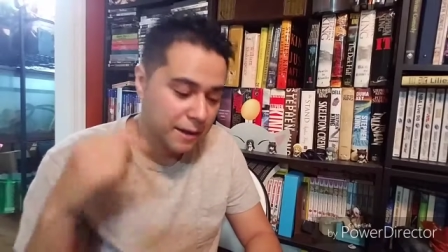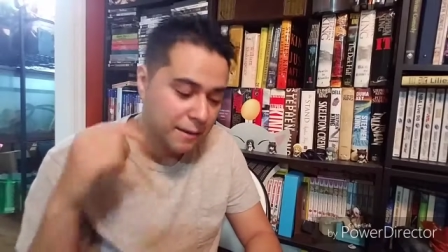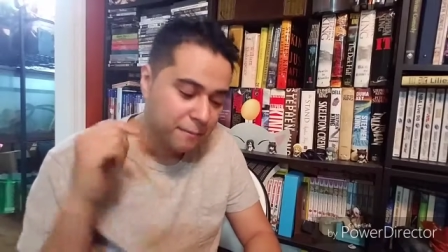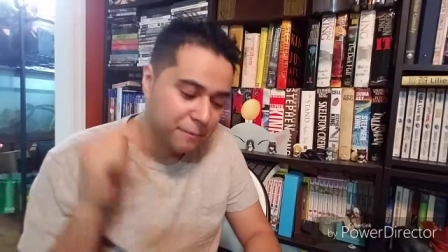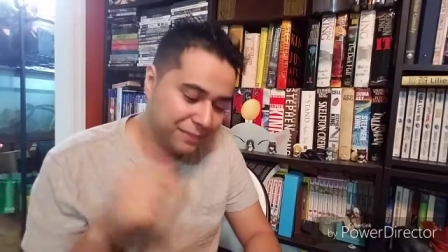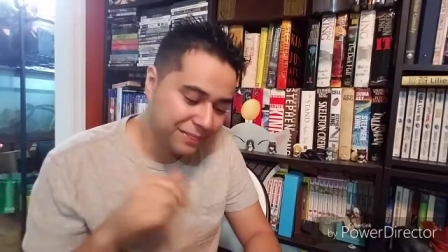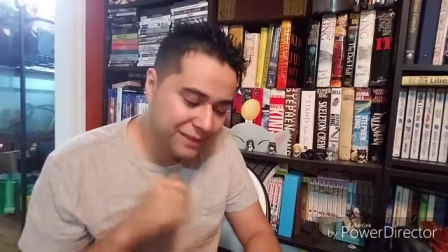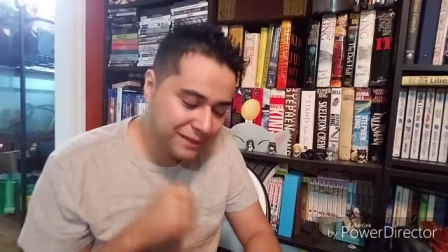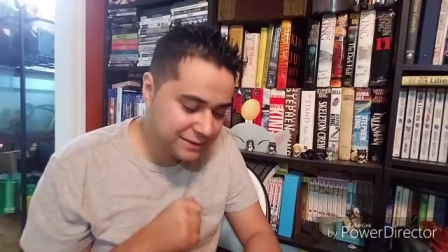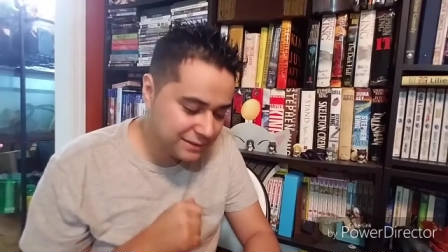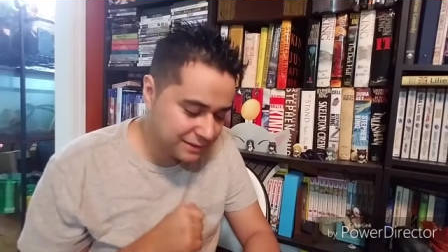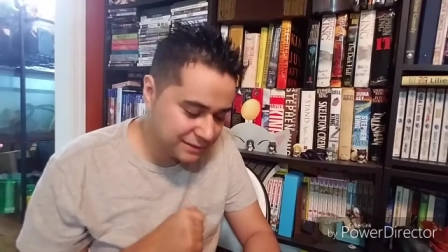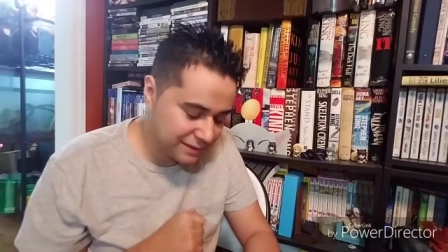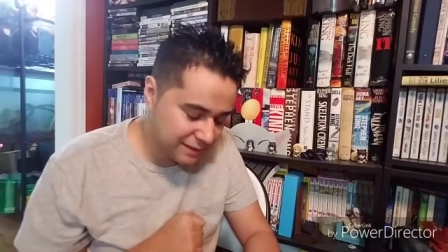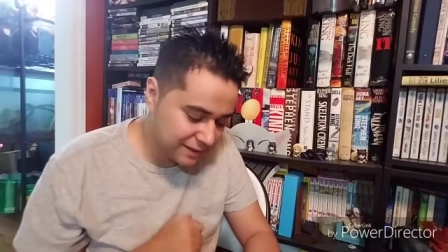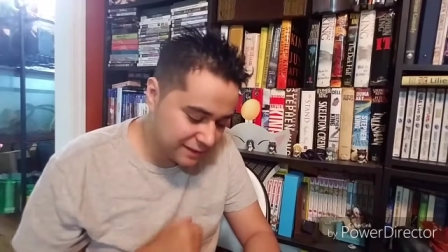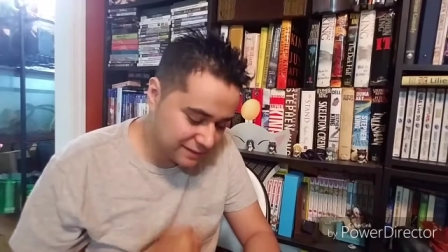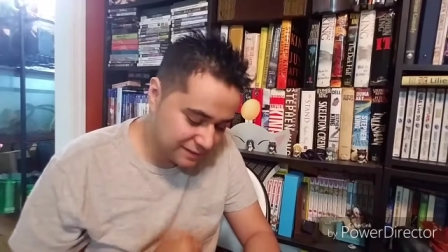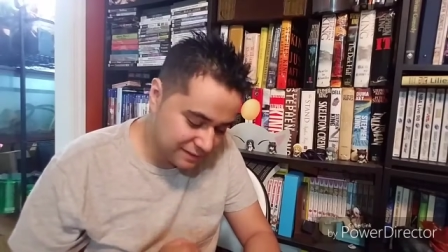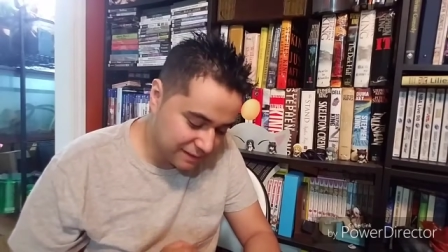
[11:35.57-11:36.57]
But this is an
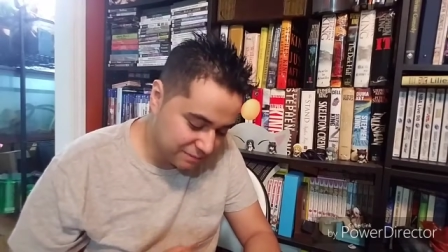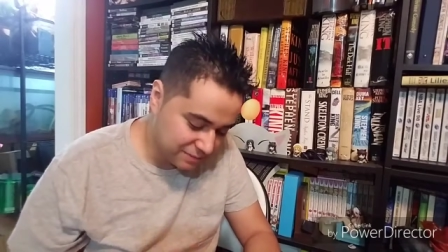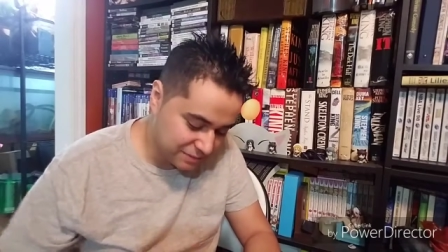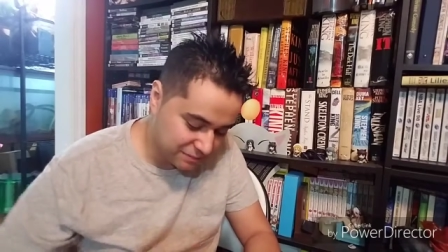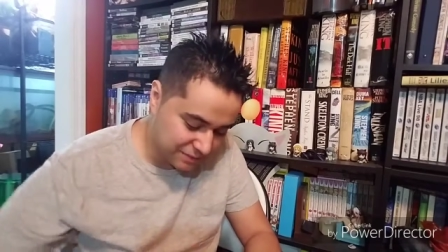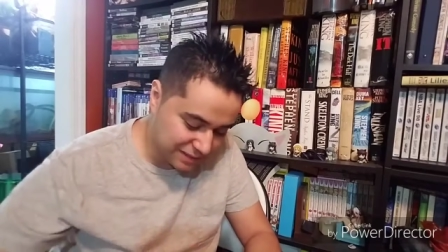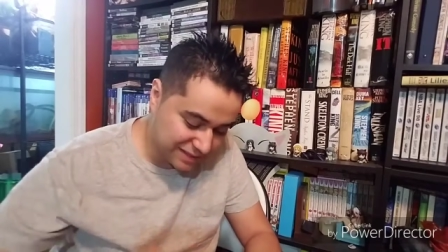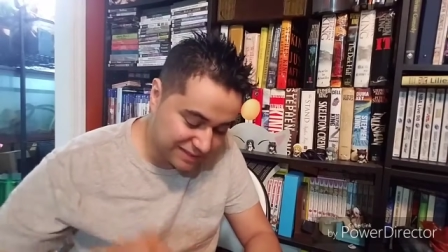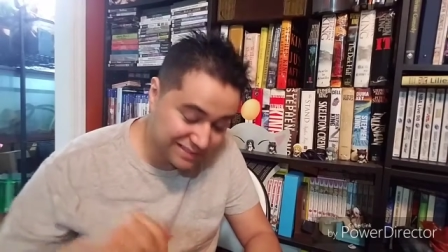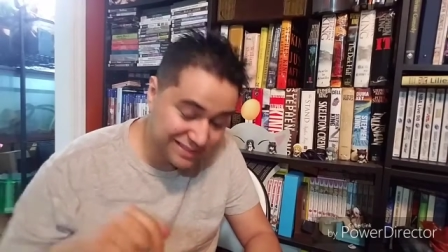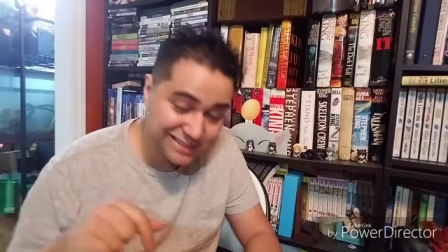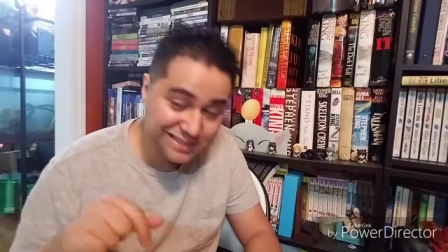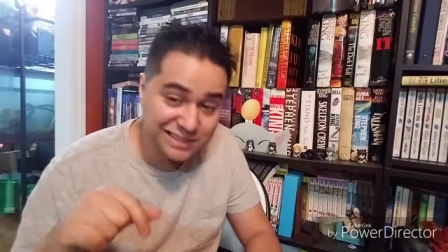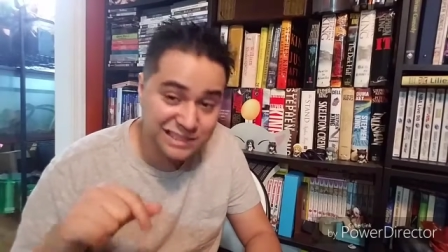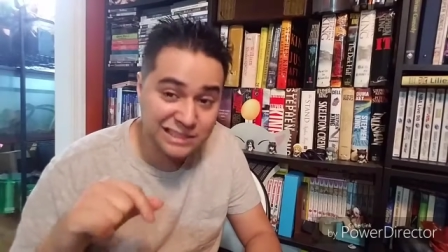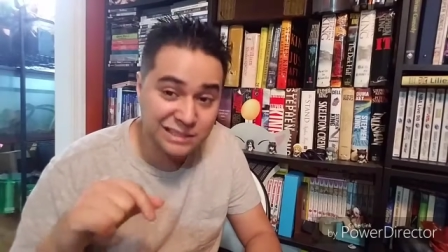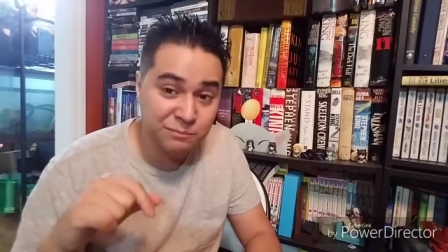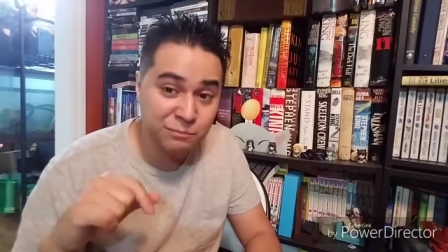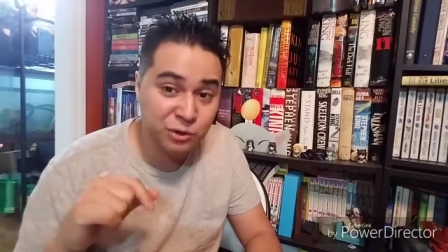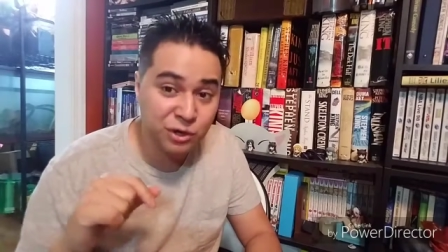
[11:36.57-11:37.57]
exception because this
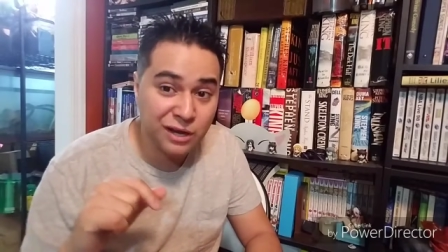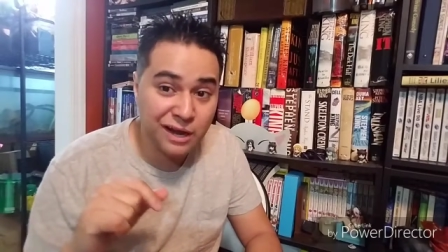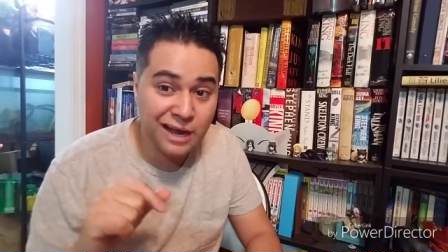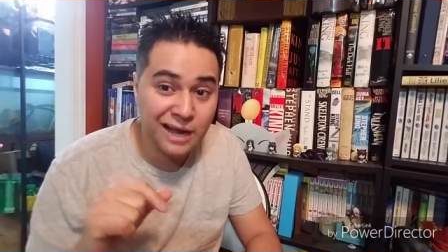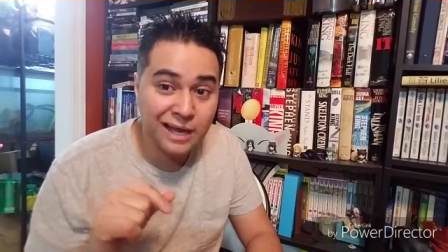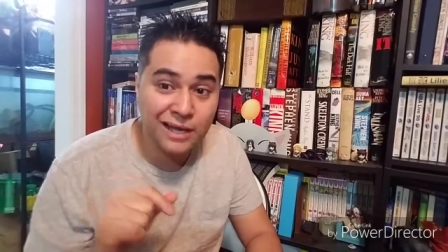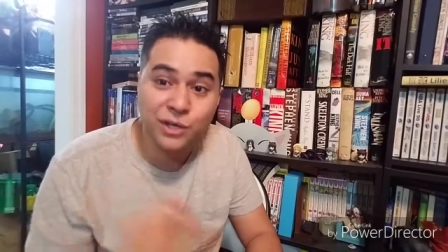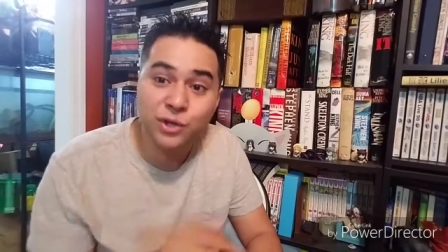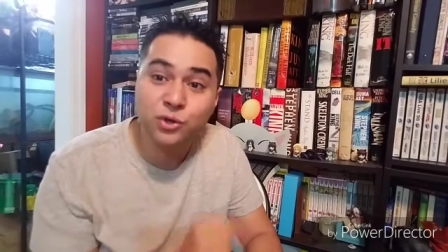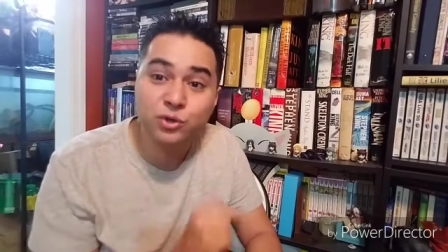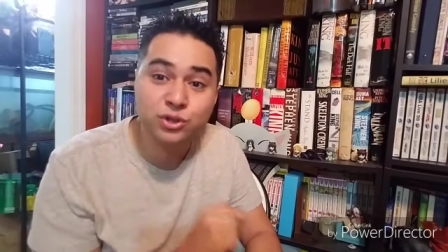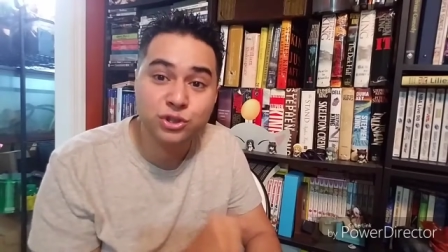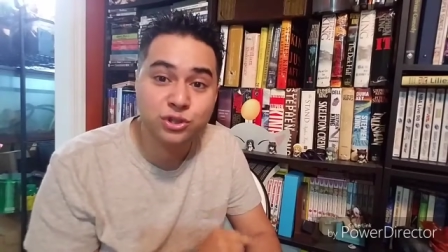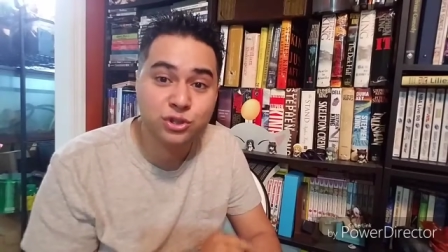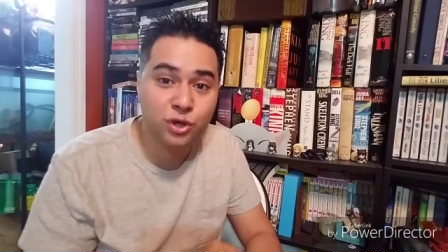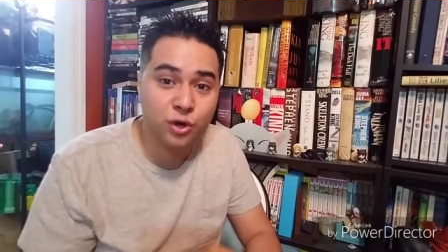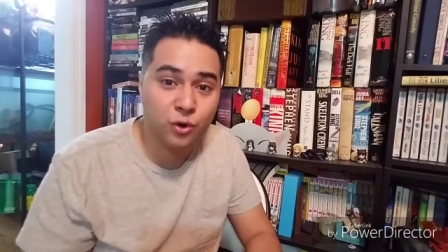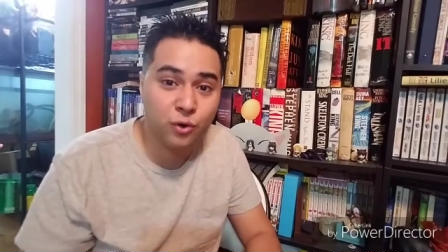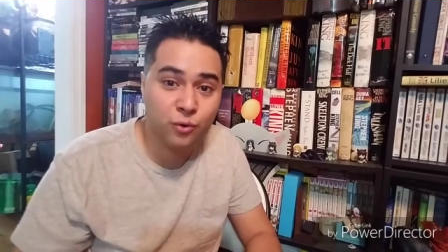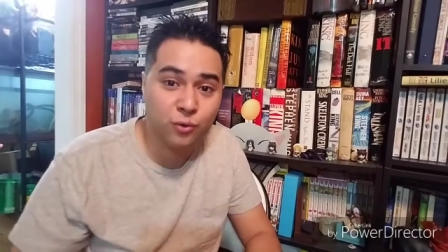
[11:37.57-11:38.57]
is a book I used
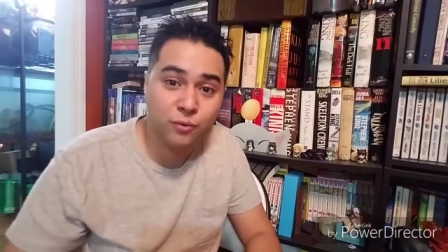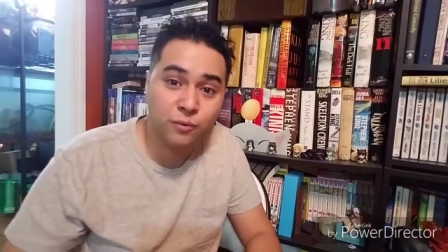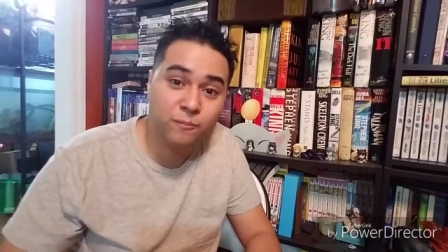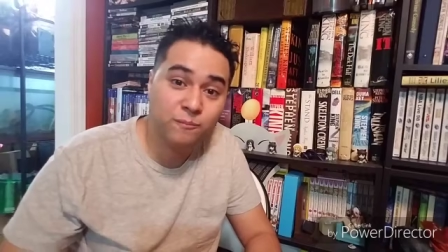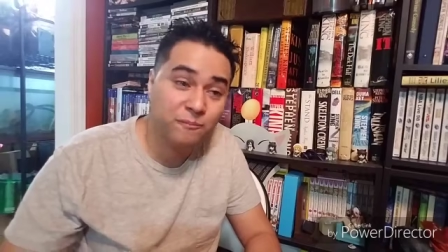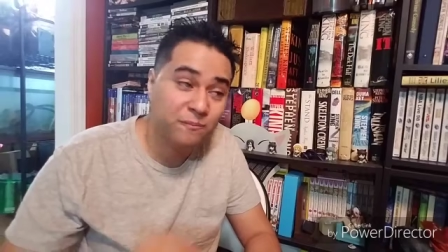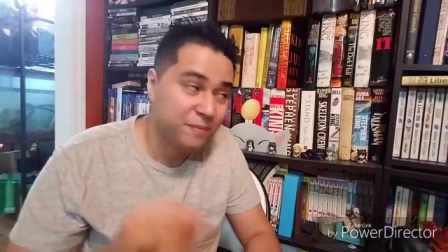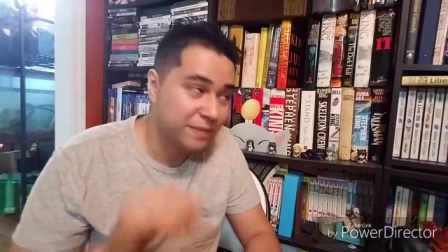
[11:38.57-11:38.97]
to own,